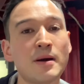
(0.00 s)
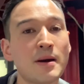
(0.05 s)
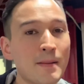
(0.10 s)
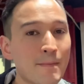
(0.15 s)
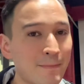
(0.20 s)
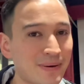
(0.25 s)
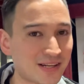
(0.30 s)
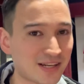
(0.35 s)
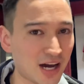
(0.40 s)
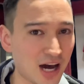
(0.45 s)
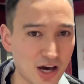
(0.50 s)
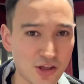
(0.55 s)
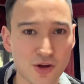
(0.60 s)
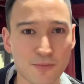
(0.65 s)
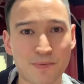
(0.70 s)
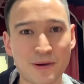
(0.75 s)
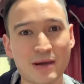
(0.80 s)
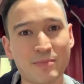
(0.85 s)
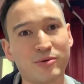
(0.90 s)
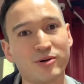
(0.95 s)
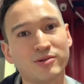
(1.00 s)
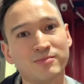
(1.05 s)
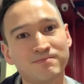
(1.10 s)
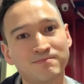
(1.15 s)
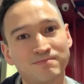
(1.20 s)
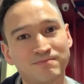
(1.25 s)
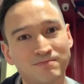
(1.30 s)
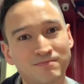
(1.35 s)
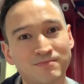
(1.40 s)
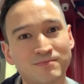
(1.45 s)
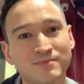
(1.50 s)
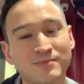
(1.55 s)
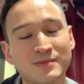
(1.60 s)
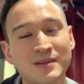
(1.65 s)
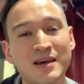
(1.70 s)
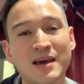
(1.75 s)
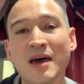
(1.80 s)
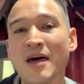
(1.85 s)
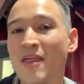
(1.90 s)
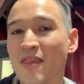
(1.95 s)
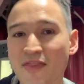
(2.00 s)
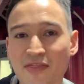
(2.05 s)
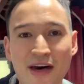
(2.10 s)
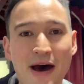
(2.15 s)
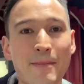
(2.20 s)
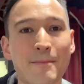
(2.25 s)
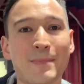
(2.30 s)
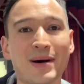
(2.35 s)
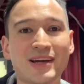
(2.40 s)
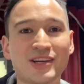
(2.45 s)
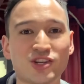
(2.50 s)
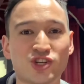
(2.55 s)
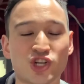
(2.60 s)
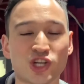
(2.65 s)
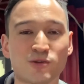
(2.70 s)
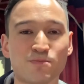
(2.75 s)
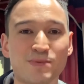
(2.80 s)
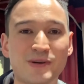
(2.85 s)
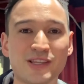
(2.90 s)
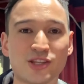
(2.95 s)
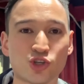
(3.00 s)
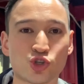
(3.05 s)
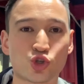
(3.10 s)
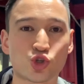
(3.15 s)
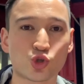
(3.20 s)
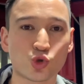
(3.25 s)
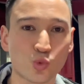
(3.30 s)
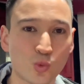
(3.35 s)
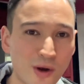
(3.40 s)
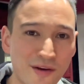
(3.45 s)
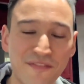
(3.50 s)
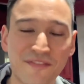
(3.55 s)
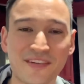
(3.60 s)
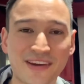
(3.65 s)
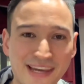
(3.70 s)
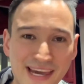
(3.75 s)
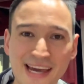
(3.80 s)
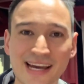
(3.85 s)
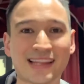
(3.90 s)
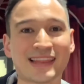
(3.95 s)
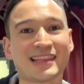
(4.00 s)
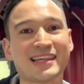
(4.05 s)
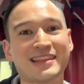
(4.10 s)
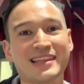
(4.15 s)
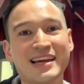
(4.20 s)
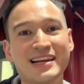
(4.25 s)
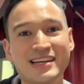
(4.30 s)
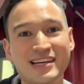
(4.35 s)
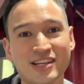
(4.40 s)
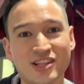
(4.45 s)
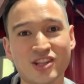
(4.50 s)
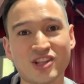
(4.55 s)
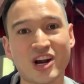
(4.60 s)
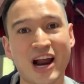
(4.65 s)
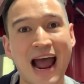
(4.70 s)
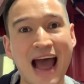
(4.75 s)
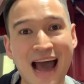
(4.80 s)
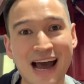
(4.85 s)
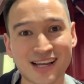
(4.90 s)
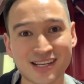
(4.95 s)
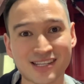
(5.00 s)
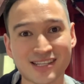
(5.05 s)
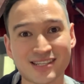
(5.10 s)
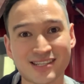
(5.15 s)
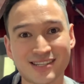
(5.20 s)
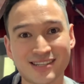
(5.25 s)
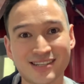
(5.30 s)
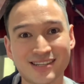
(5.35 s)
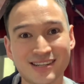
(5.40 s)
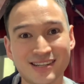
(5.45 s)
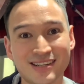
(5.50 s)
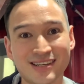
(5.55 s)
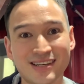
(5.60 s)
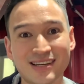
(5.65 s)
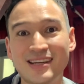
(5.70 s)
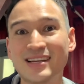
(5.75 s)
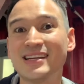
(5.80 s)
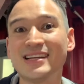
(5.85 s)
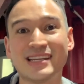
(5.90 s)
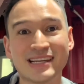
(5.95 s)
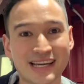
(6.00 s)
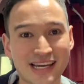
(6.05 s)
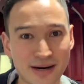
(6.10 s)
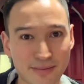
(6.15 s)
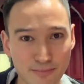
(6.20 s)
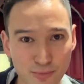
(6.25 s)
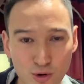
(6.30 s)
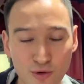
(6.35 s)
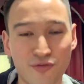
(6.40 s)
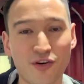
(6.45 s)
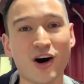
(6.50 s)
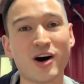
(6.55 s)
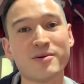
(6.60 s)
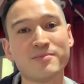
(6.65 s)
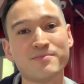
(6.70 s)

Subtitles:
But to other people, that might just be the swift kick that they need in their ass to get a move on.